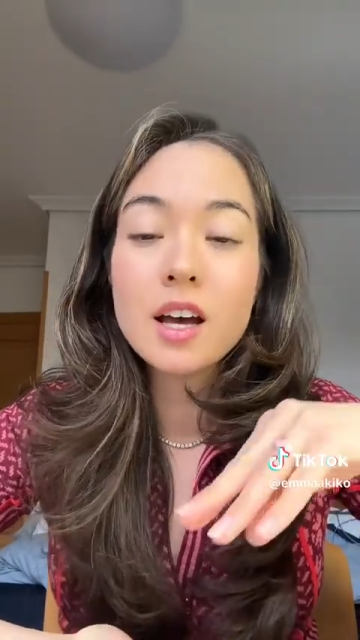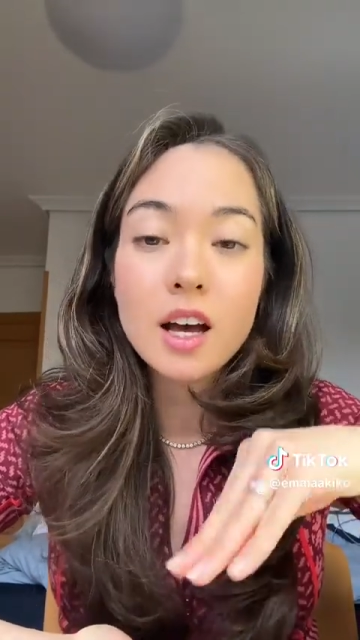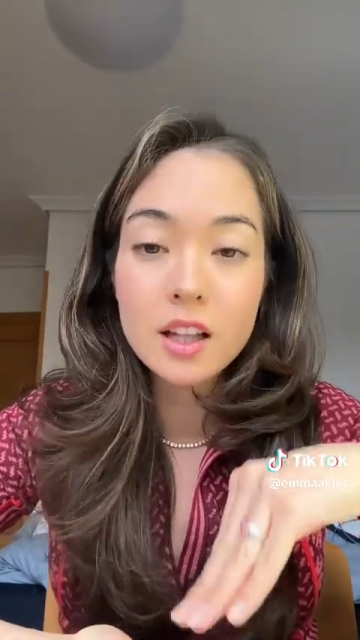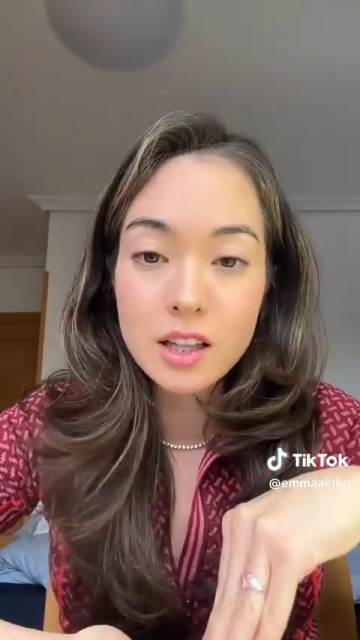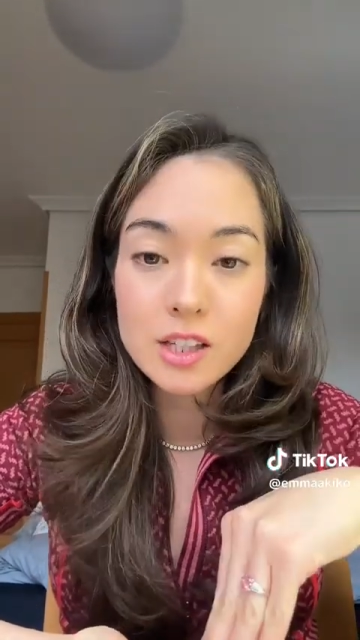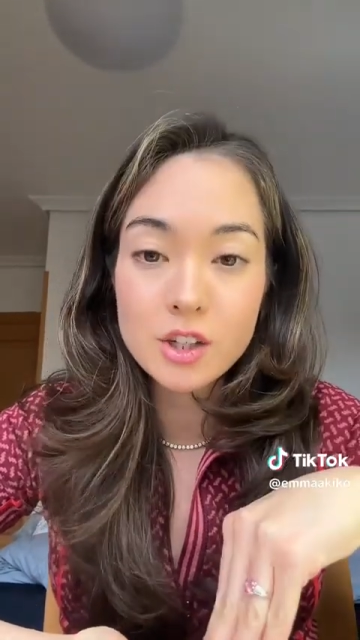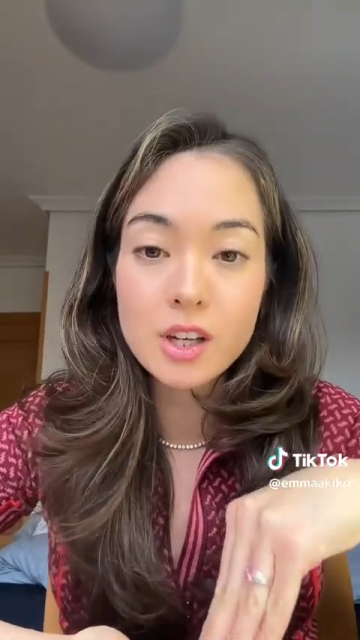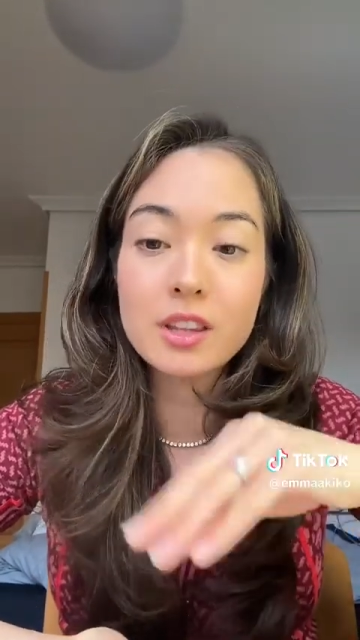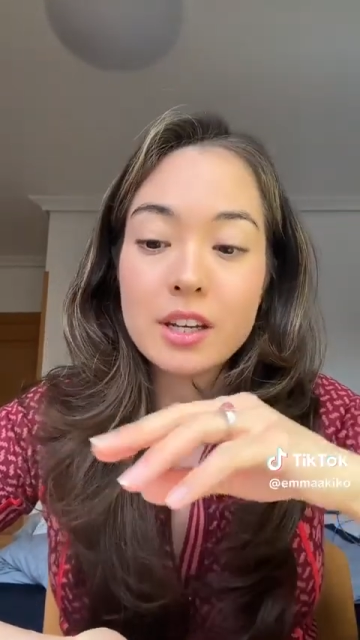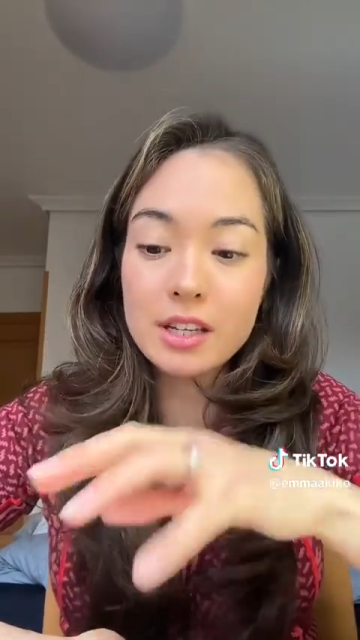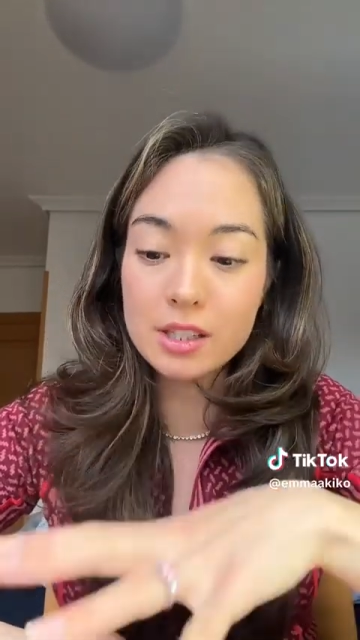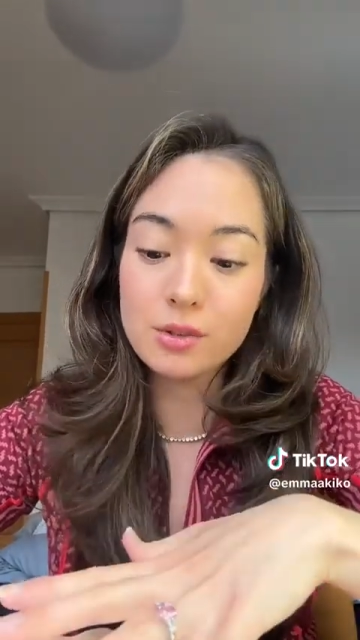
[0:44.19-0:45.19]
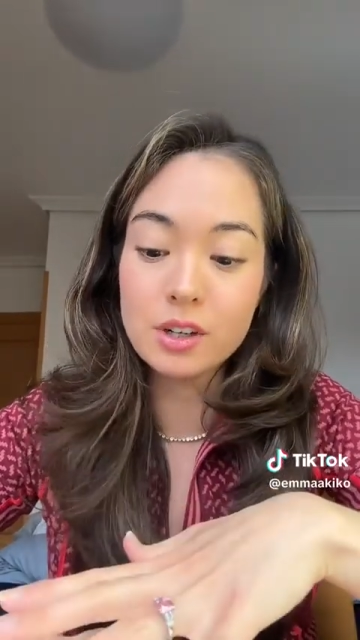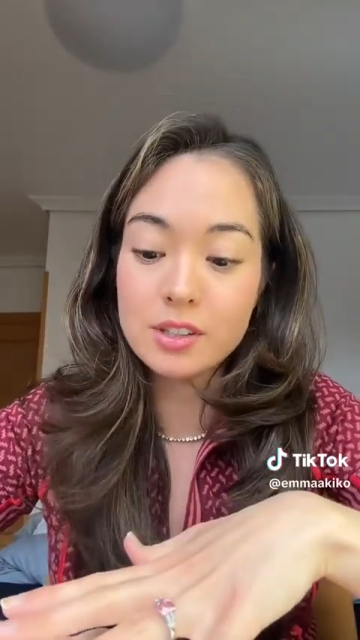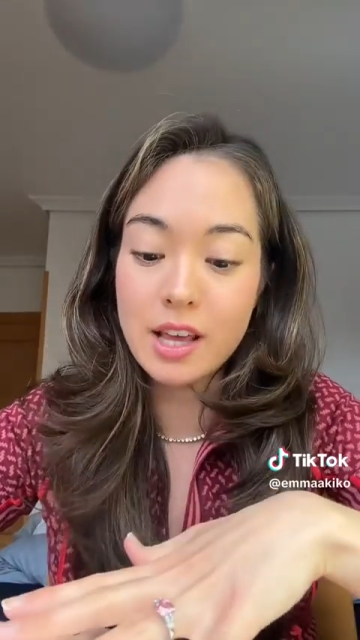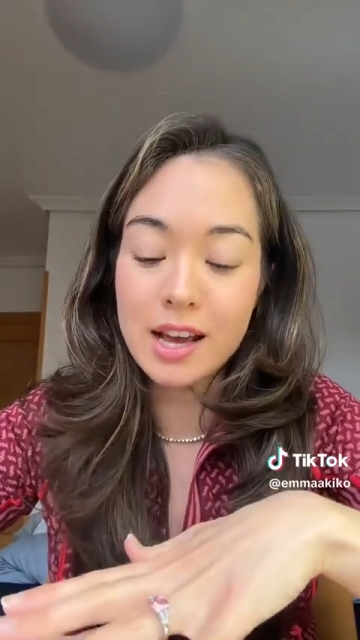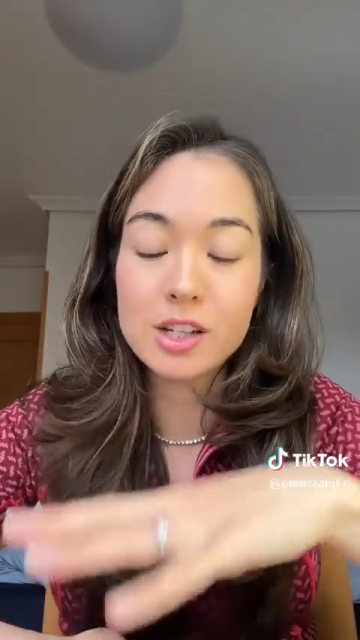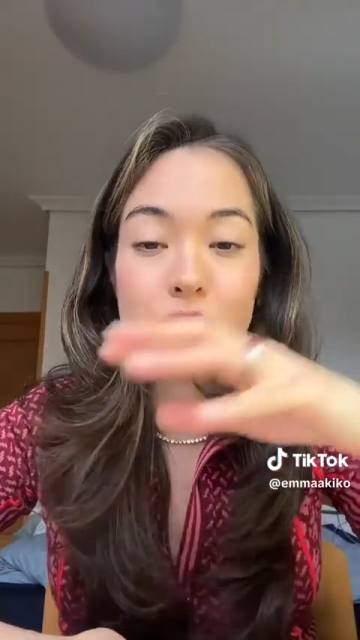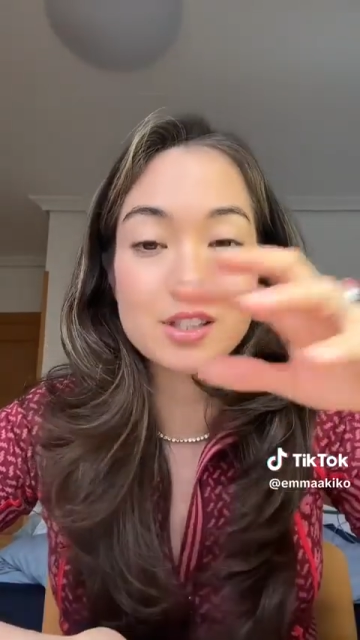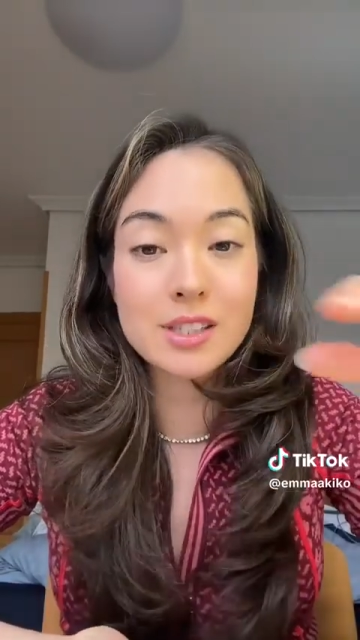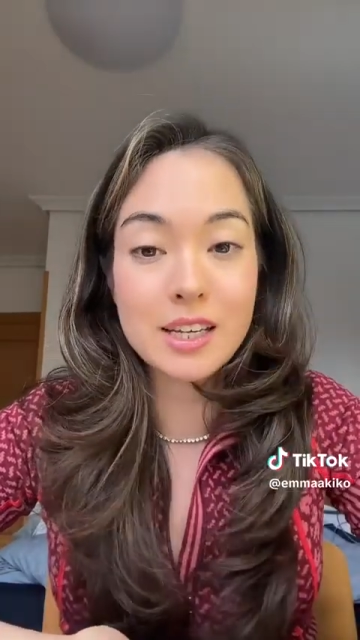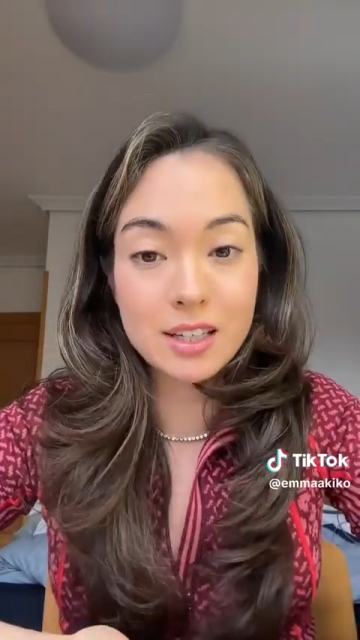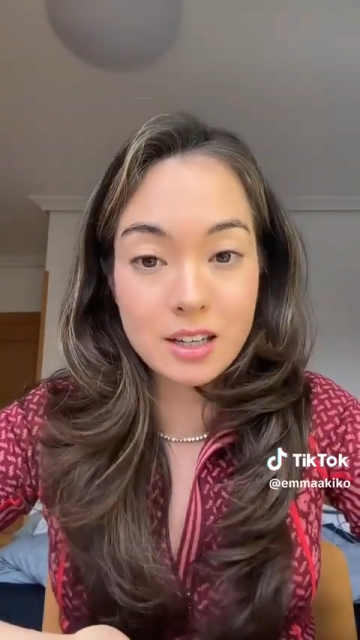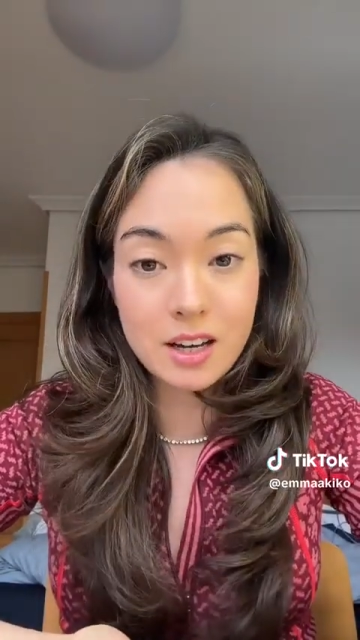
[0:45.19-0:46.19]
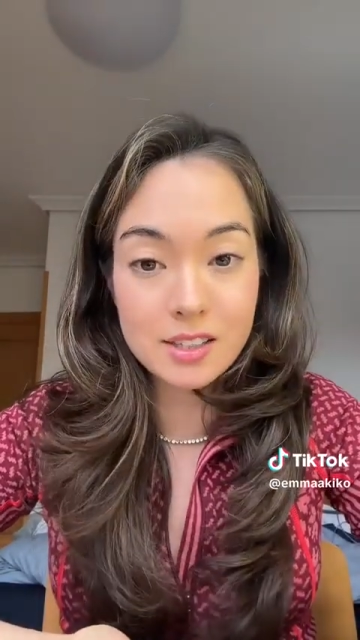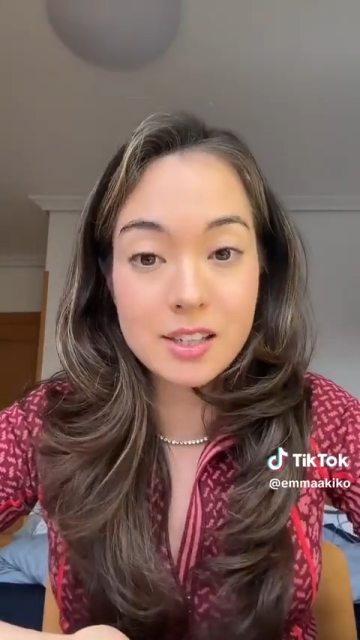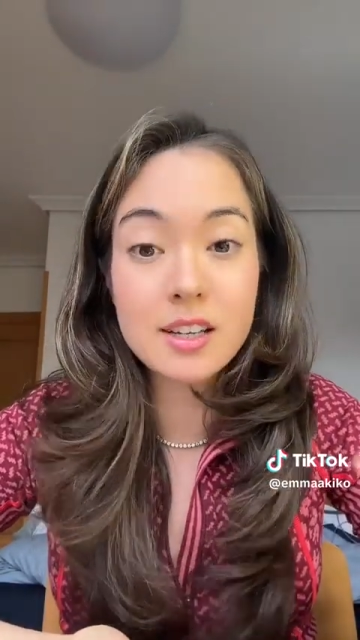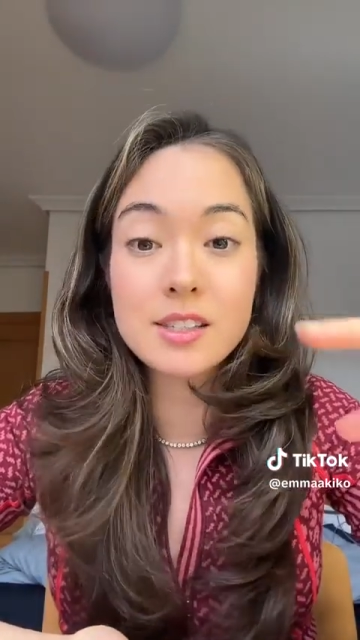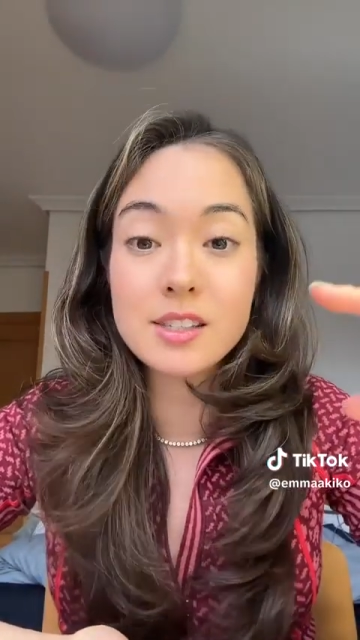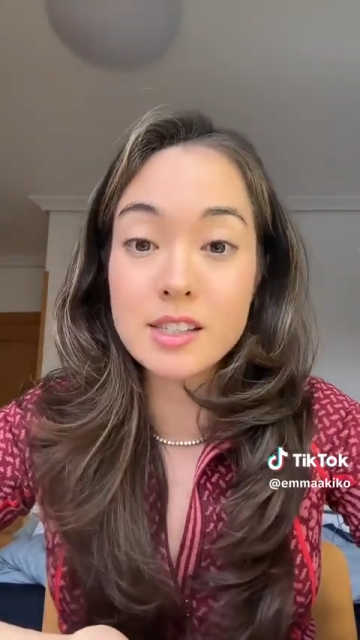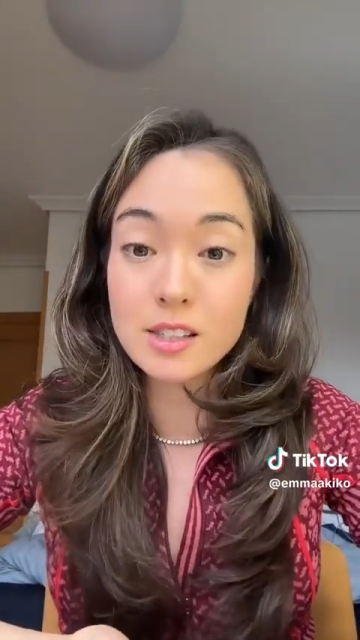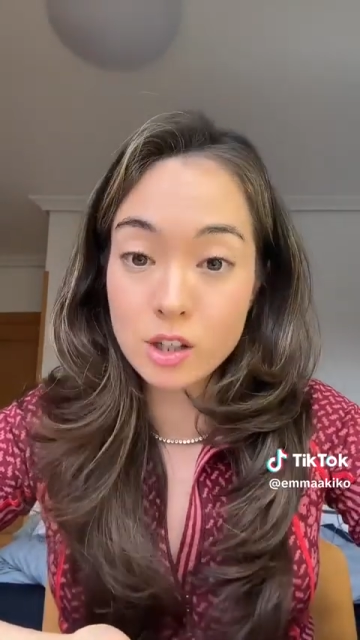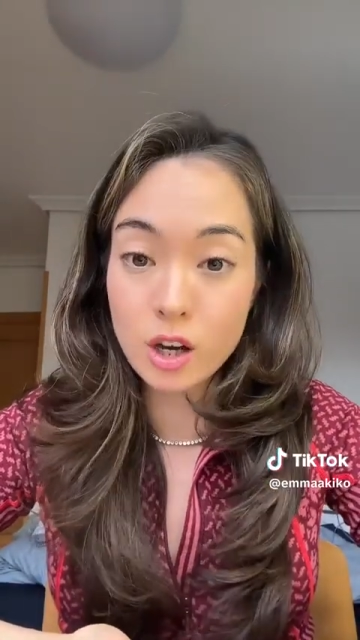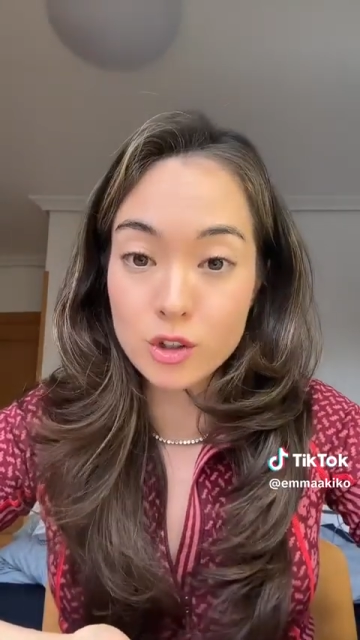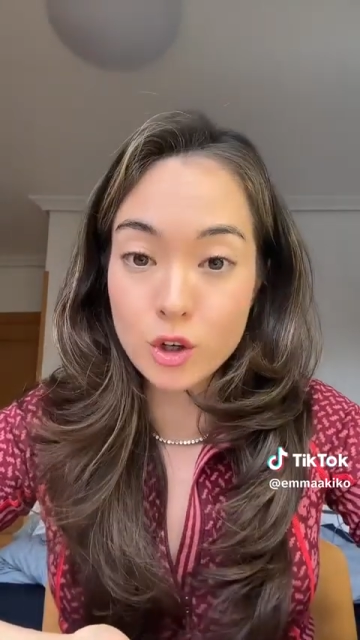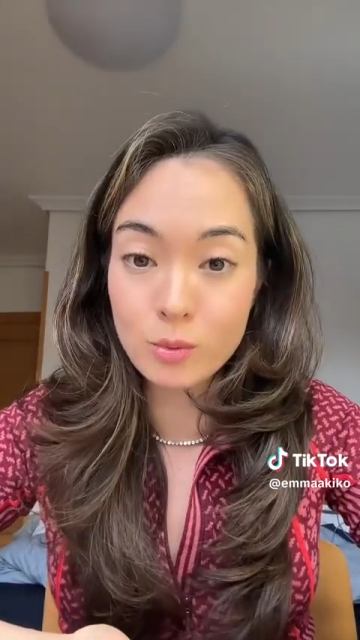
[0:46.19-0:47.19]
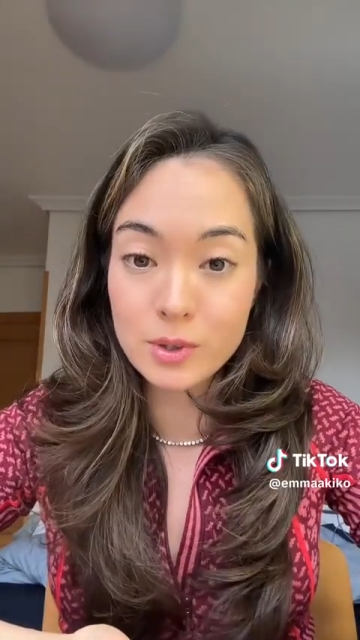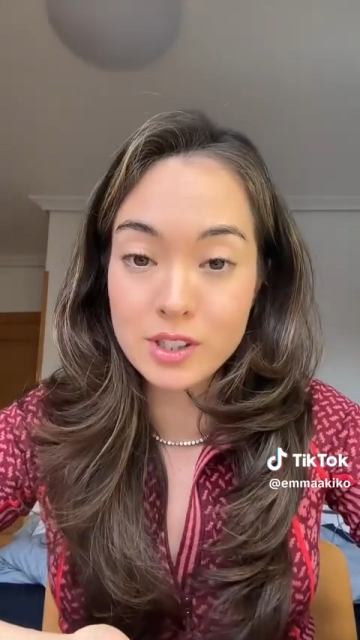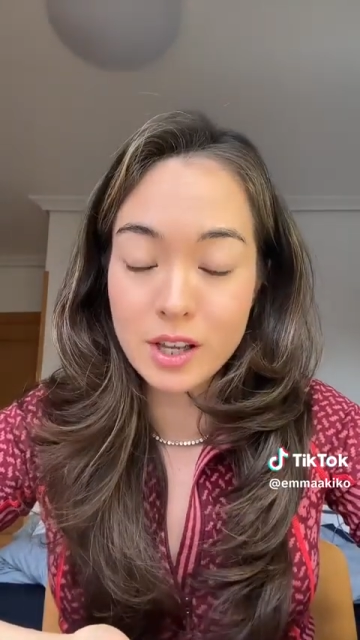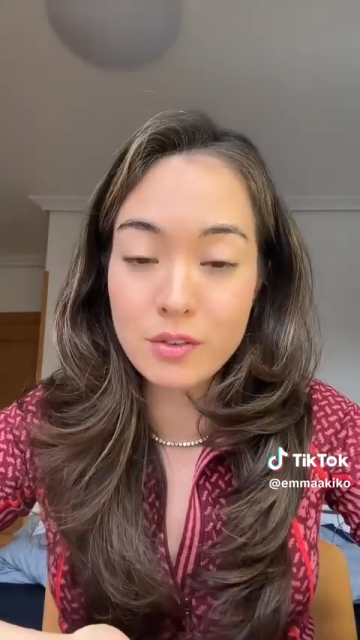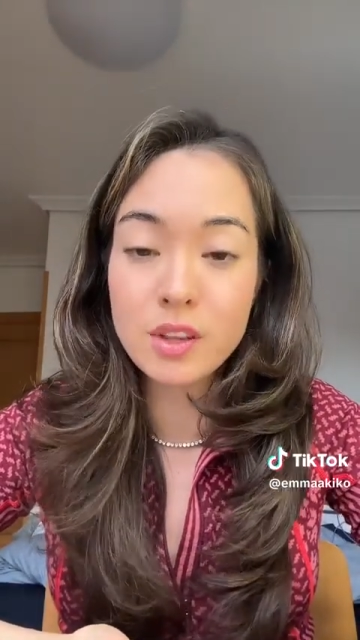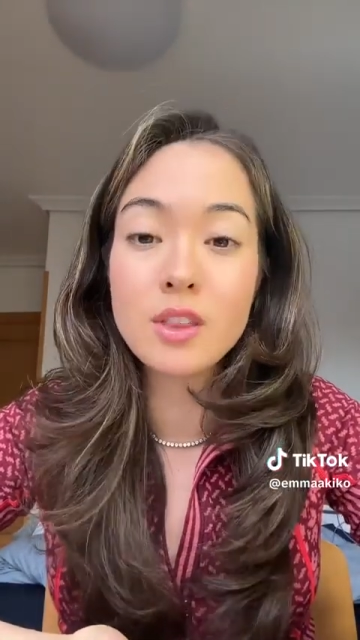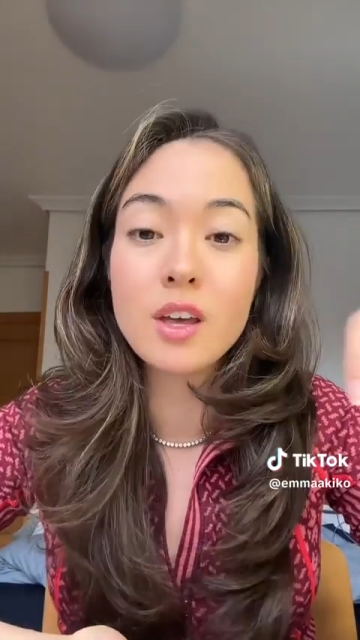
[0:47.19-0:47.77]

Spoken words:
alleging that Israel's actions in Gaza since October 7th